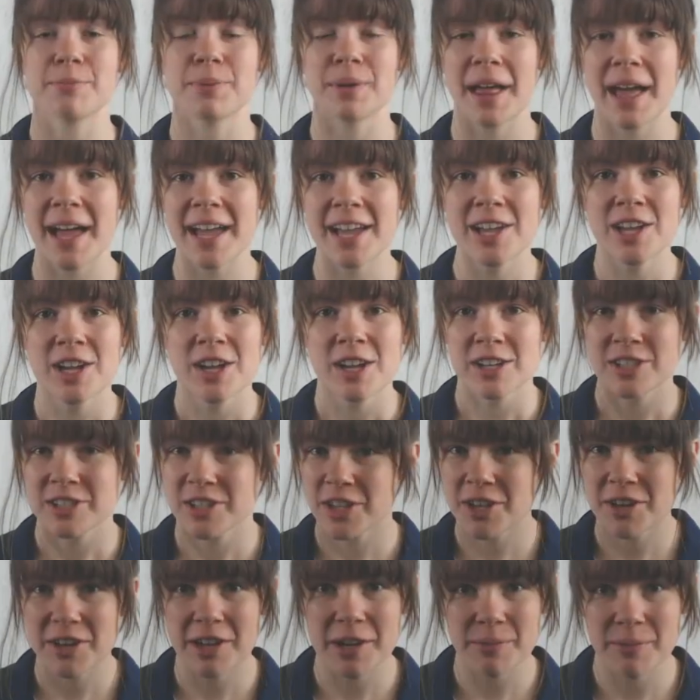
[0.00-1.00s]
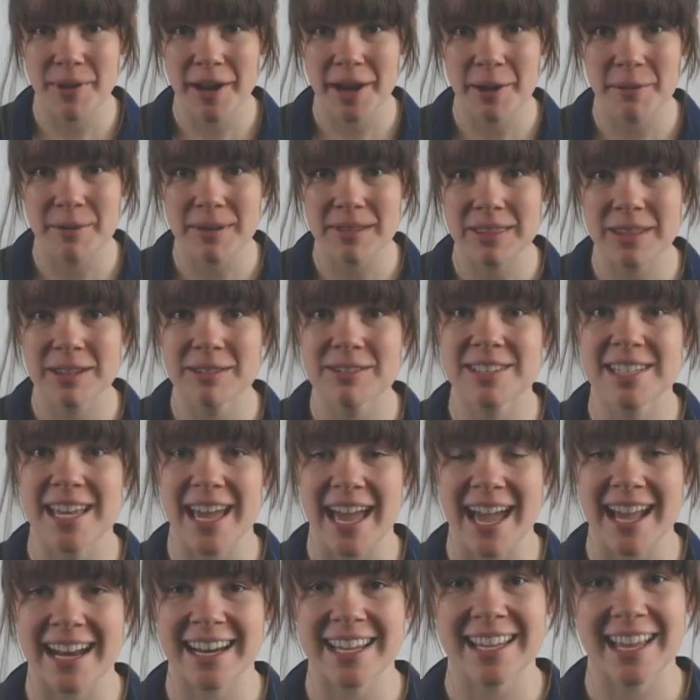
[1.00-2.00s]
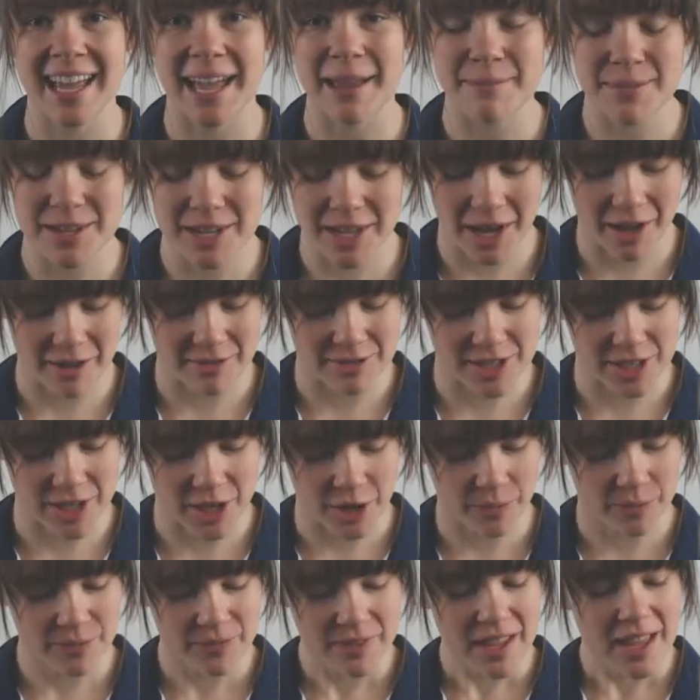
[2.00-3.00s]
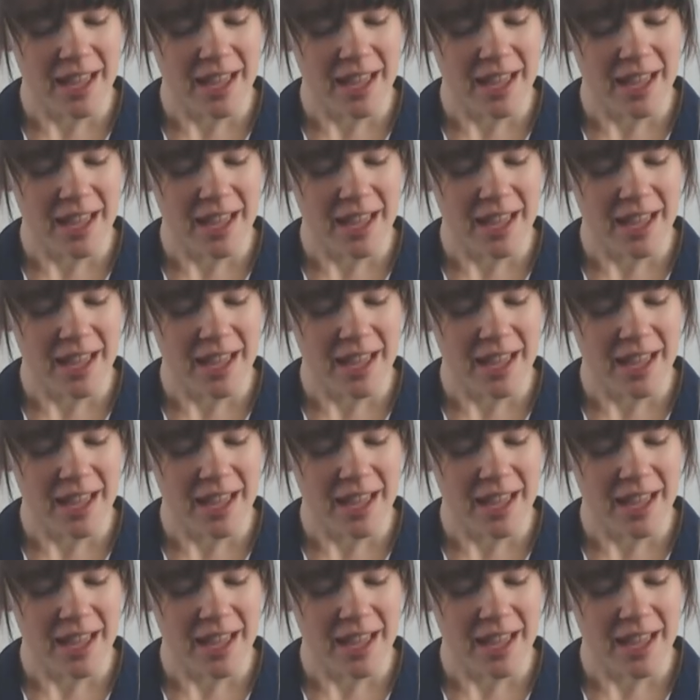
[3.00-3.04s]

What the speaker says: of play, so you can bring it with you to any game you go to.